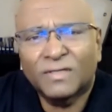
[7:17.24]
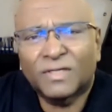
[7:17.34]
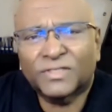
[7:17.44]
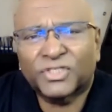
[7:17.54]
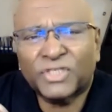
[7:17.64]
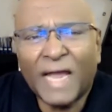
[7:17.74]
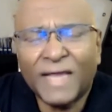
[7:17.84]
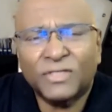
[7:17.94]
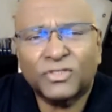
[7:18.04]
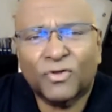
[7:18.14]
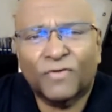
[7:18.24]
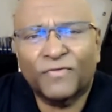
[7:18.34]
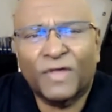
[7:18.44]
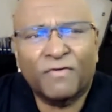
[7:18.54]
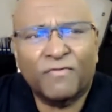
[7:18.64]
the science
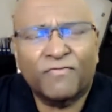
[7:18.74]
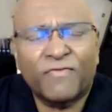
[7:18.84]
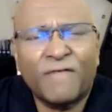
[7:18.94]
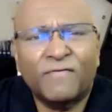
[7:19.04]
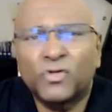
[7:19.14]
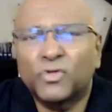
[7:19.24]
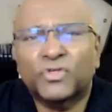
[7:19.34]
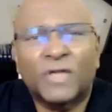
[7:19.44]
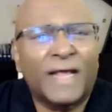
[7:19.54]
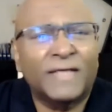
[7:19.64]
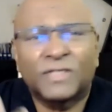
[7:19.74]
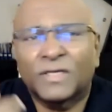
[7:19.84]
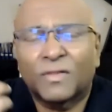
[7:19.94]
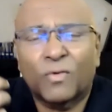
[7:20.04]
of the revolutionizing